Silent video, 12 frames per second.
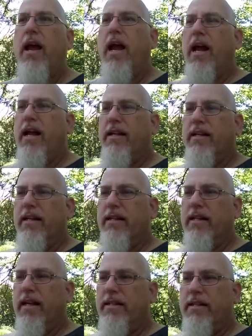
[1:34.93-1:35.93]
and
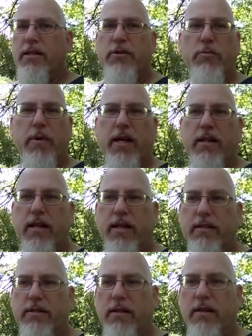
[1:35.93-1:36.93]
they tend to make
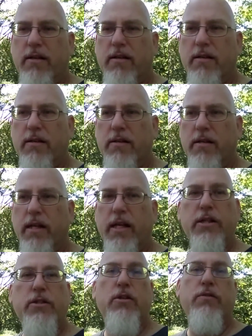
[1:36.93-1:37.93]
things
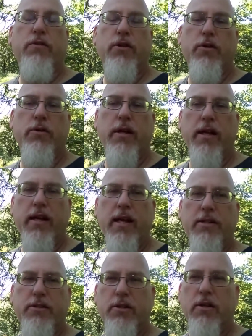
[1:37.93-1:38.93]
easier for you and nicer.